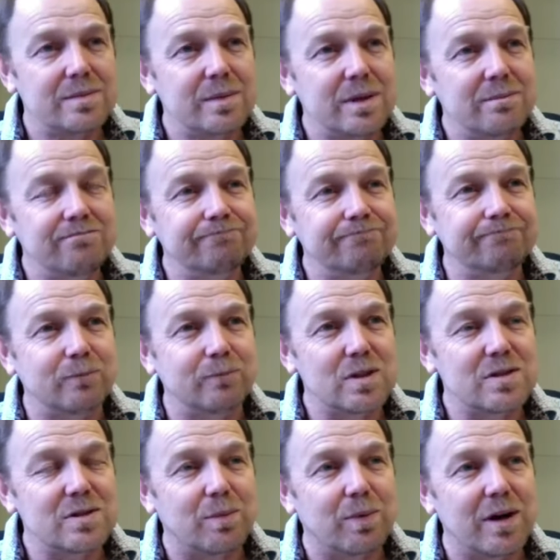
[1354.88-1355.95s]
me. Hmm, what
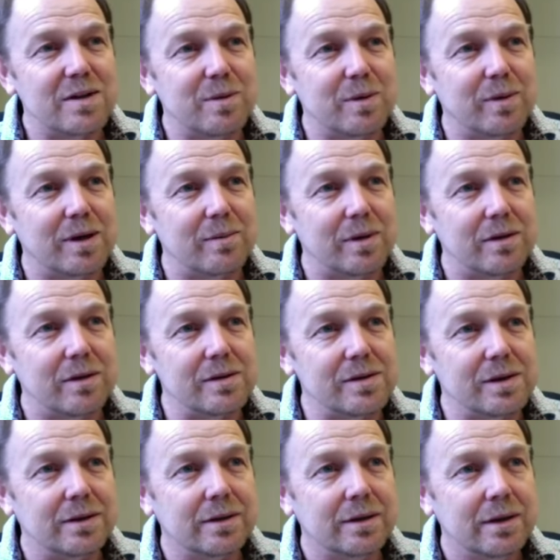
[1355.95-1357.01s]
surprised me with
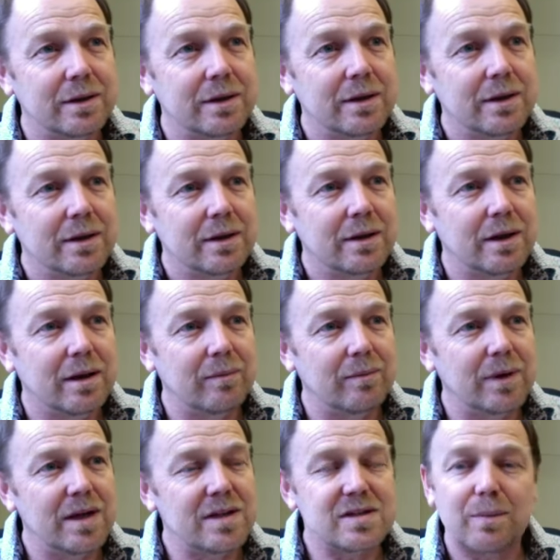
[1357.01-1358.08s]
immunology? um,
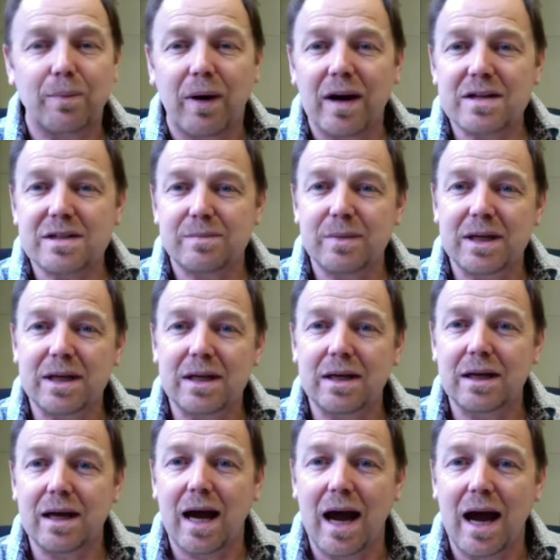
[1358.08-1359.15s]
it surprised
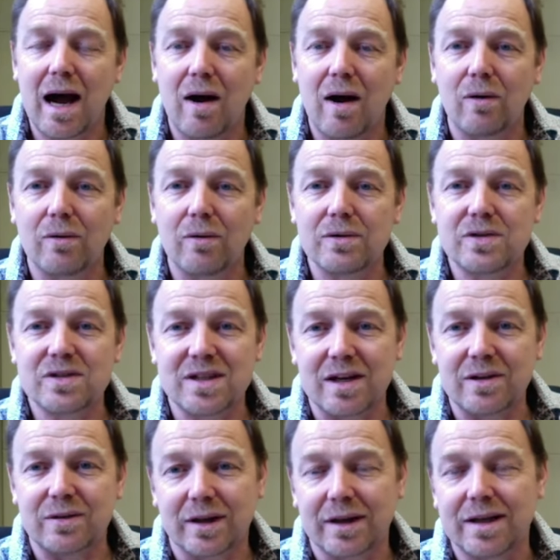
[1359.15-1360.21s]
me how
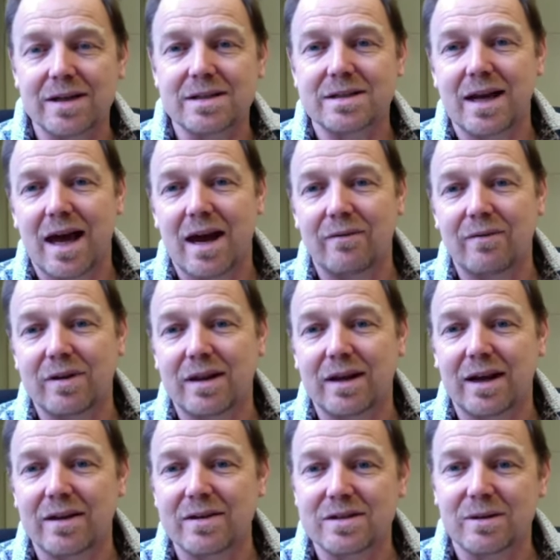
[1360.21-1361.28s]
central it is to
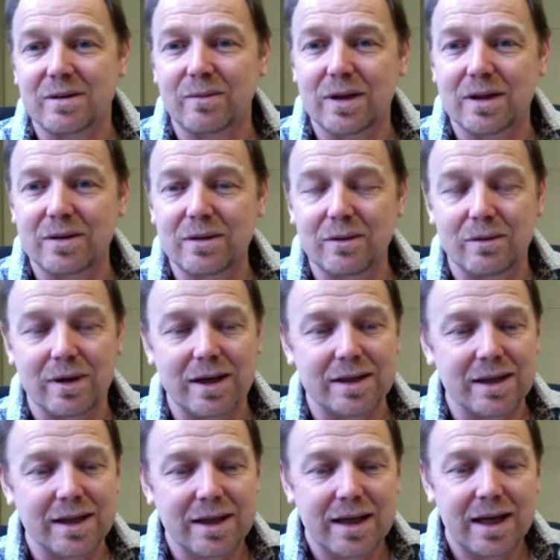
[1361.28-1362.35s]
everything else that we do. It,
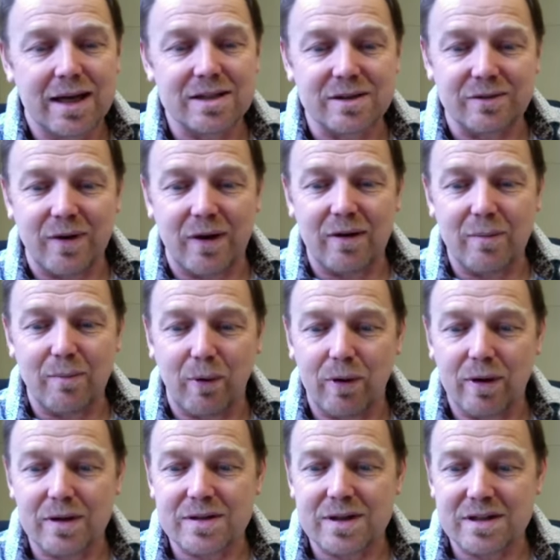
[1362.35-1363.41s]
it's a very
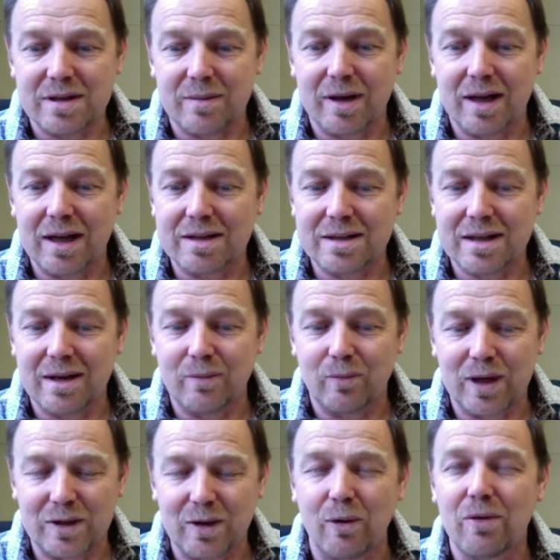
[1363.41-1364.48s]
important system, and it, it,
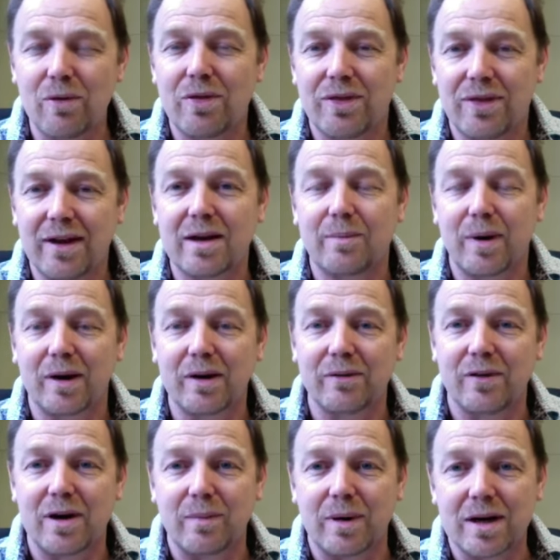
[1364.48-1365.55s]
we don't think about it
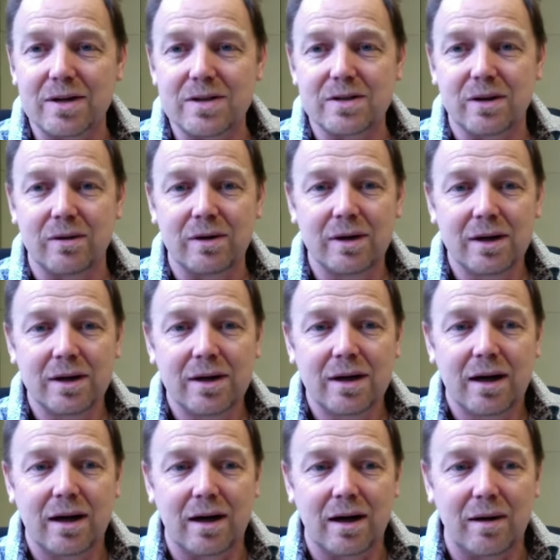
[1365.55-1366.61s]
very much. So
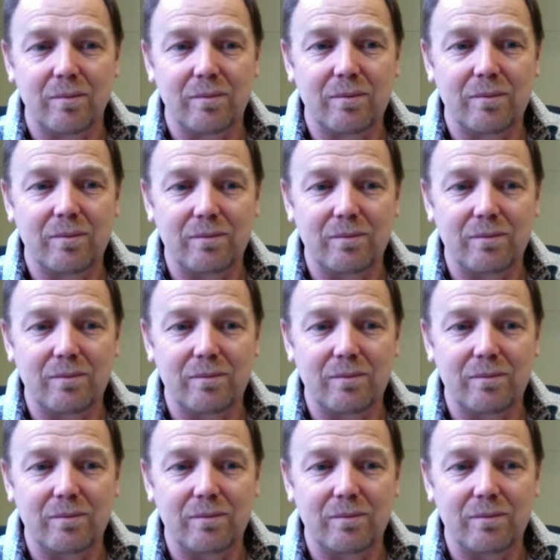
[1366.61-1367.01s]
um,